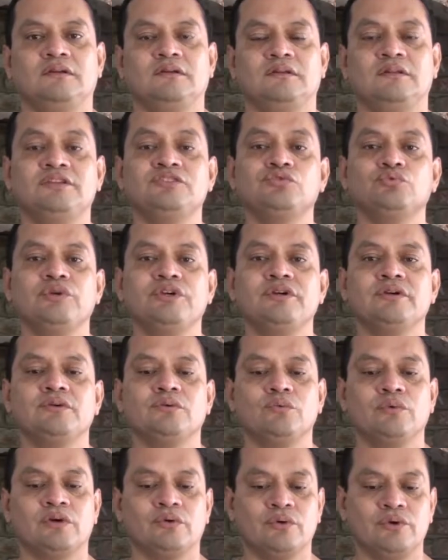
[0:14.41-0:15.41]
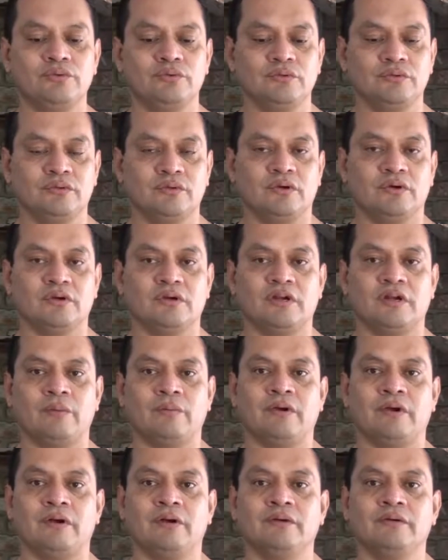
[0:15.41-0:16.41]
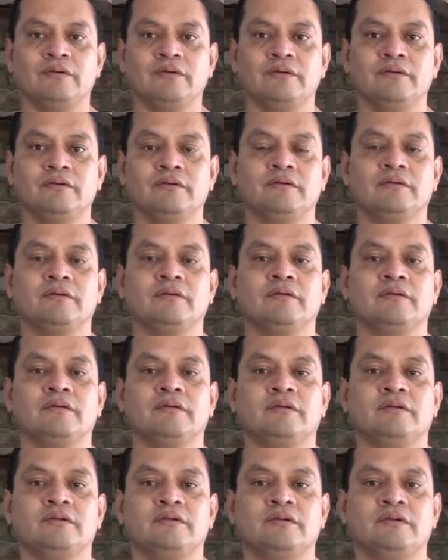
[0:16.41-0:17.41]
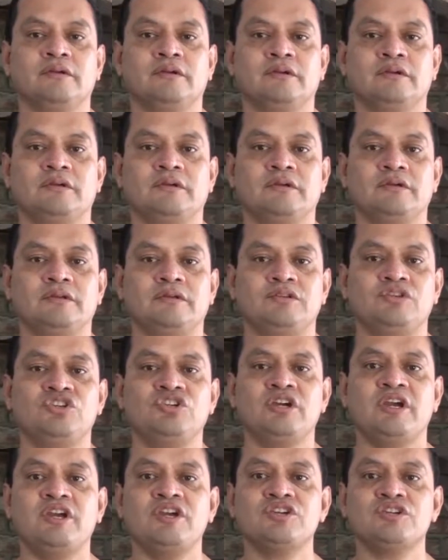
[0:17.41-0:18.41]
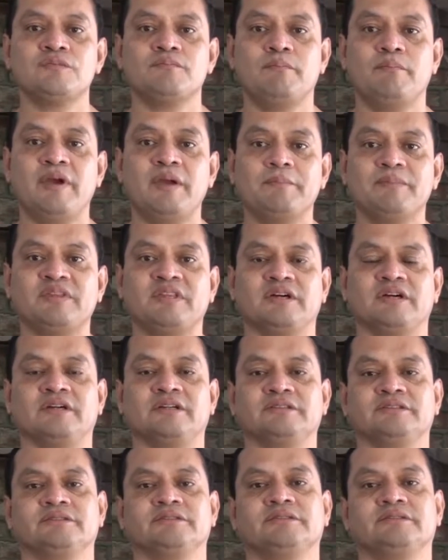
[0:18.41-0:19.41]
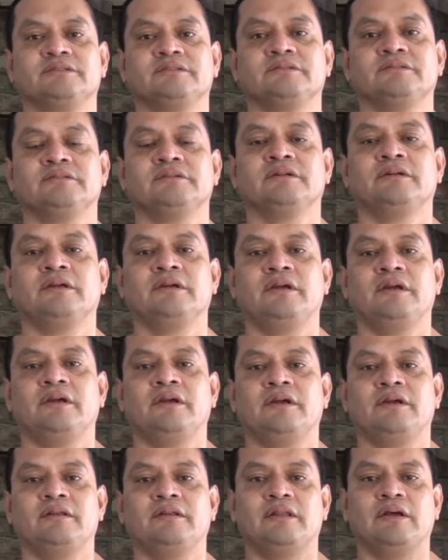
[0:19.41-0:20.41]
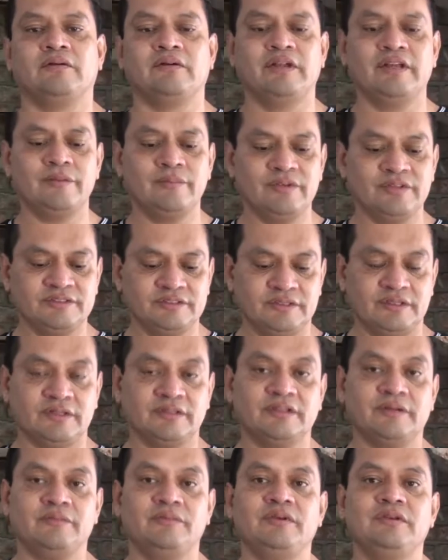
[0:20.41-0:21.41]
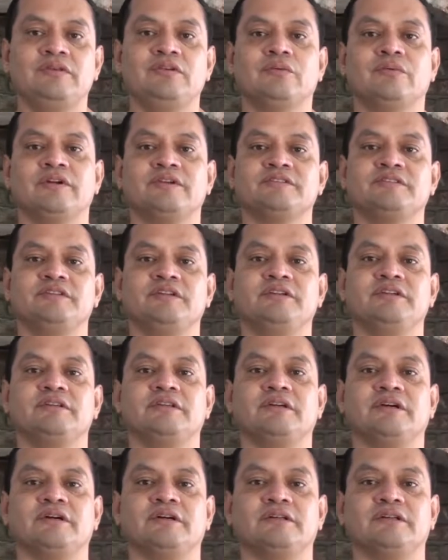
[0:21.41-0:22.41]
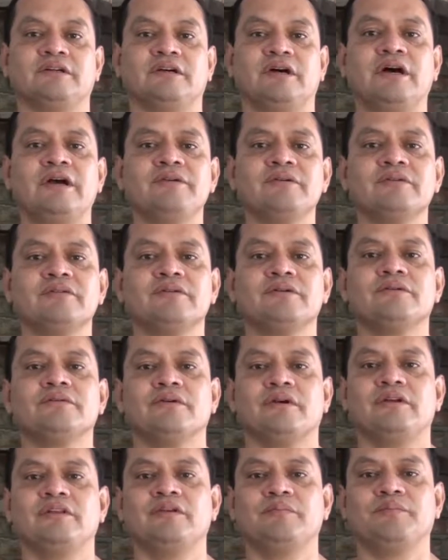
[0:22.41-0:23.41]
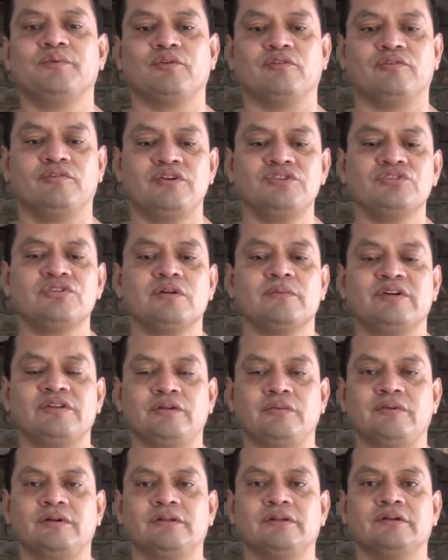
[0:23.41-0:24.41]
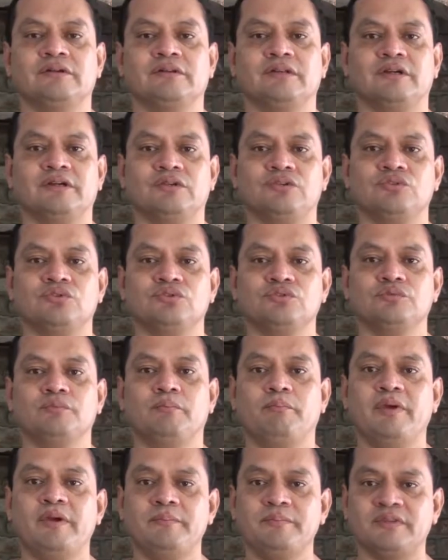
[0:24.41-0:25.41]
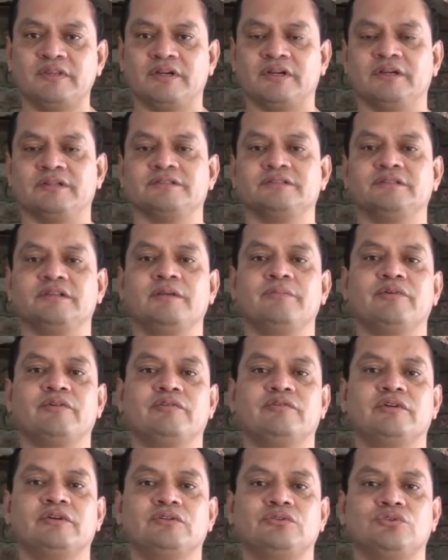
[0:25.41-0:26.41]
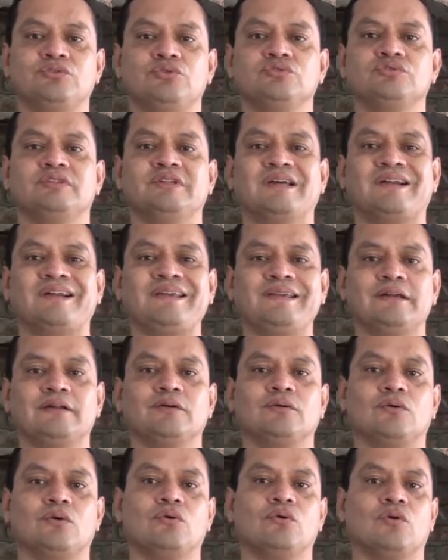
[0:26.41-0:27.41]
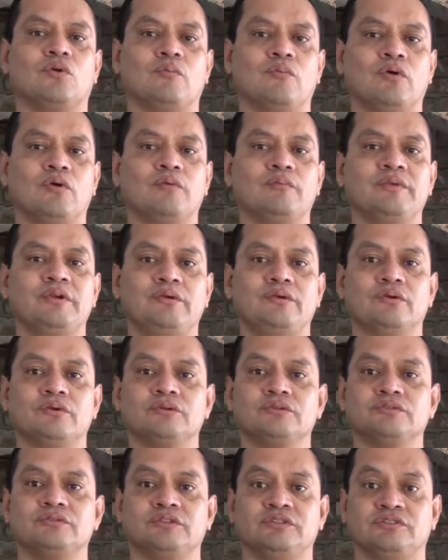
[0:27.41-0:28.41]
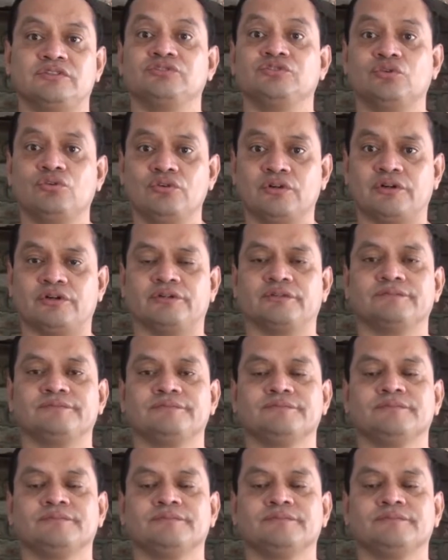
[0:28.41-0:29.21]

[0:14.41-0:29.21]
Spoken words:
This week we are going to talk about GH peptides. Now let me start the video by saying that I don't know any professional bodybuilder that use peptides. They prefer to use the real growth hormone because it's stronger.